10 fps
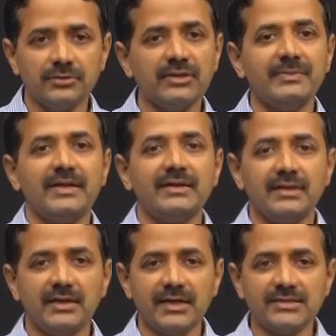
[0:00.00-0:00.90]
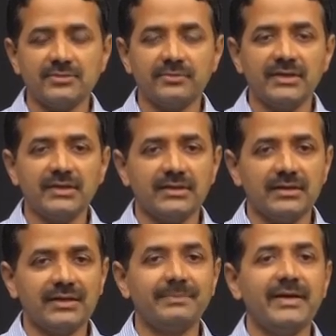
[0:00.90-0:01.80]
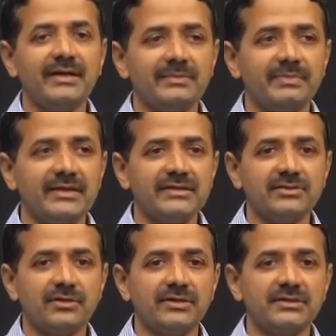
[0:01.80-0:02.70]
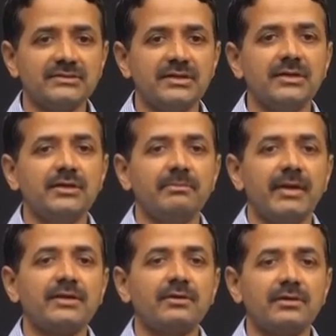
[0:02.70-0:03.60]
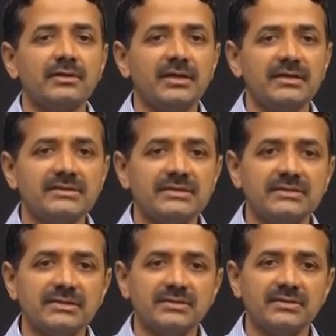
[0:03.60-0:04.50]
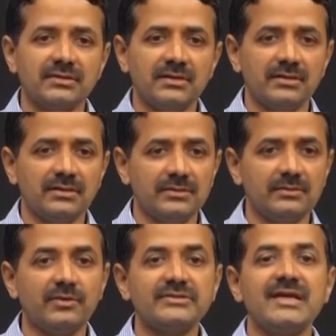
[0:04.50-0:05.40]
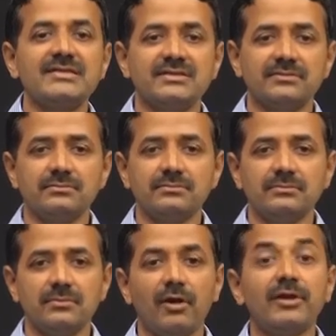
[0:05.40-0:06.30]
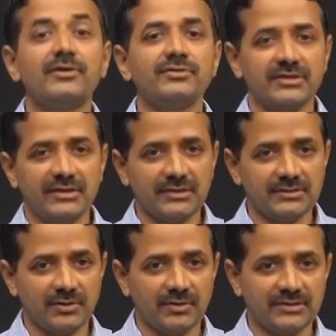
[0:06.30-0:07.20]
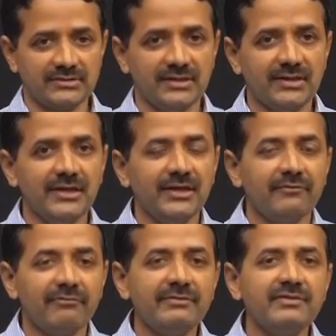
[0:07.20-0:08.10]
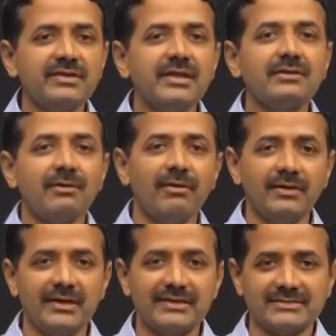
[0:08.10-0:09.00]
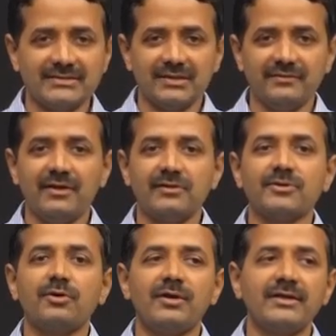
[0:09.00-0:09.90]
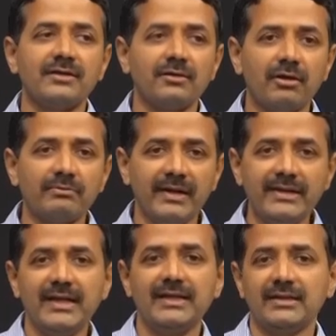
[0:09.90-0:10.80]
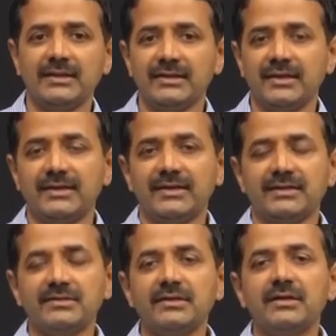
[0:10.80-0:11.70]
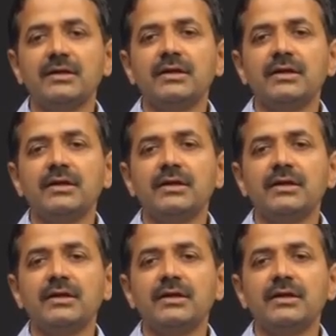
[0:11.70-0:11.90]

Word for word: uniparental disomy, triplet repeat disorders, mitochondrial diseases, mosaicism, oligogenic disorders. When we say non-traditional, we also call it non-Mendelian inheritance.